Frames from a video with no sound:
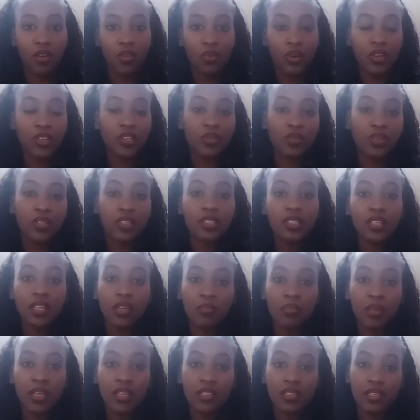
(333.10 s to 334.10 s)
Why do you want to
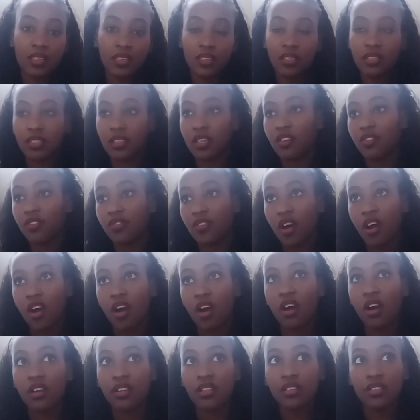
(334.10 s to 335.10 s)
study medicine instead of
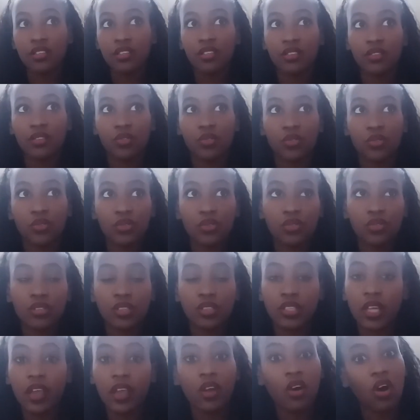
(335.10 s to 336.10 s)
art or
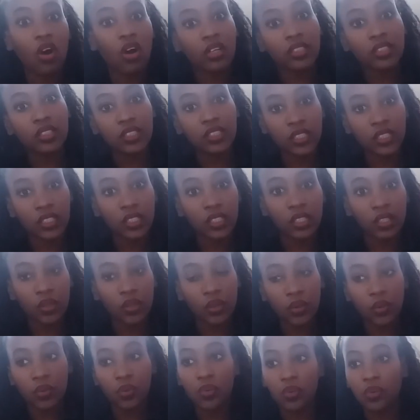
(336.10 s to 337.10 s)
psychology
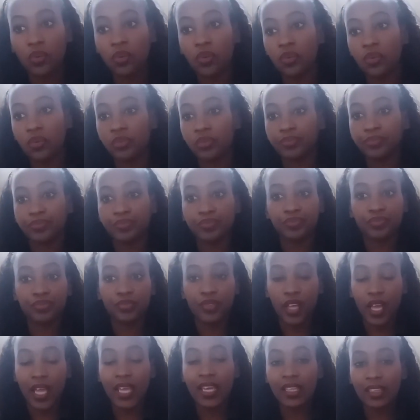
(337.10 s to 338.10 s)
or
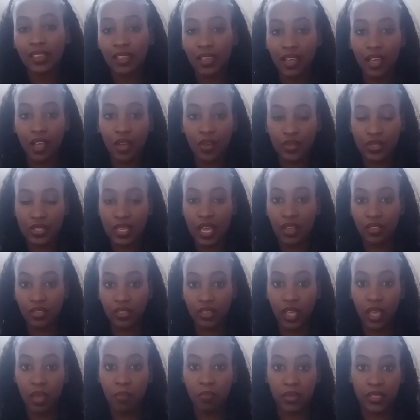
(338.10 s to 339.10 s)
anything else
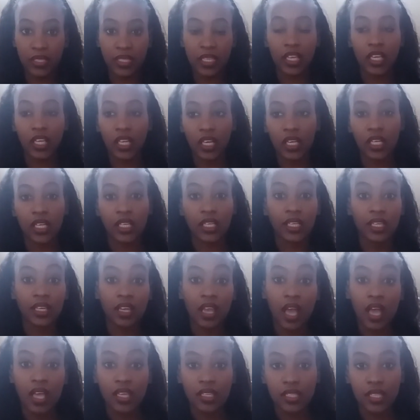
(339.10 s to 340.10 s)
out there, particularly
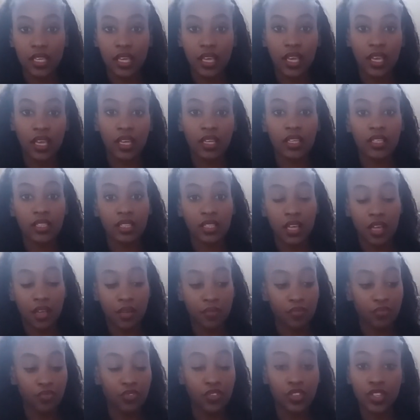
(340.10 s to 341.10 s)
nursing,
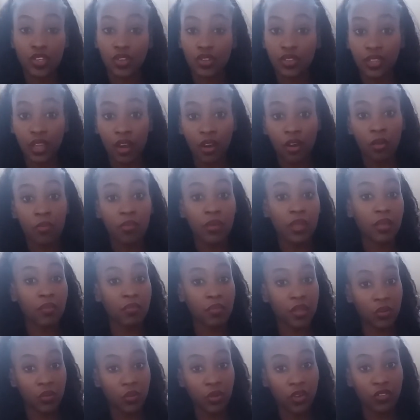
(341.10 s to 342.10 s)
physiotherapy,
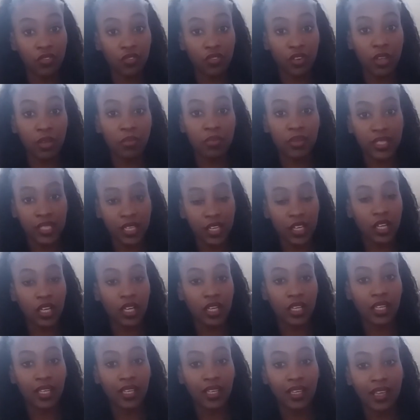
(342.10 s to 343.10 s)
midwifery,
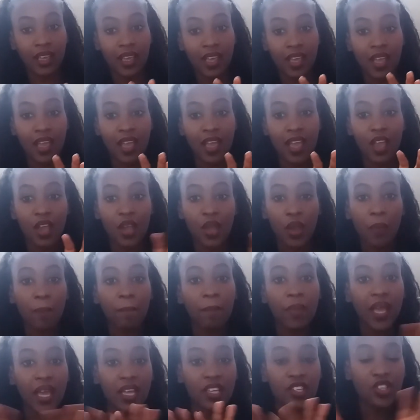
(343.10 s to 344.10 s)
particularly
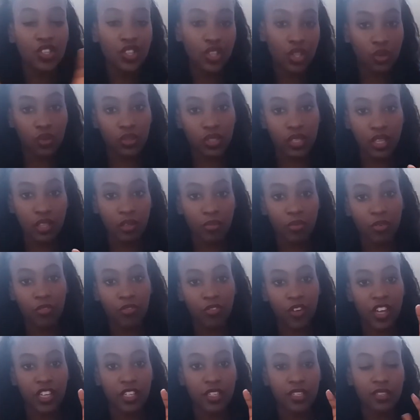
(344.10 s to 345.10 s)
compared to those other
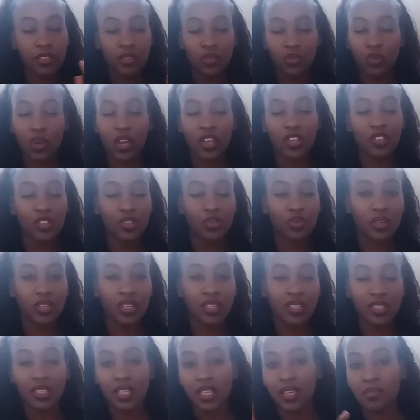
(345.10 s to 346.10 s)
professions? Why do you
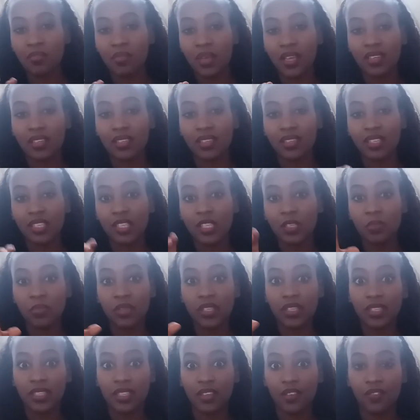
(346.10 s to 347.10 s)
want to study medicine
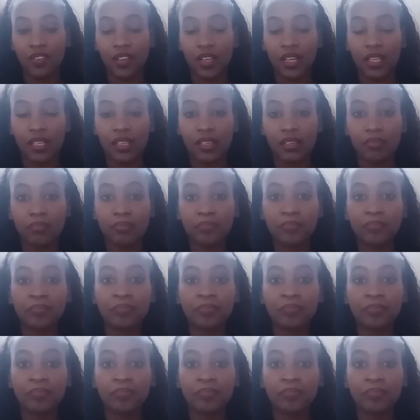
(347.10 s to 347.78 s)
specifically?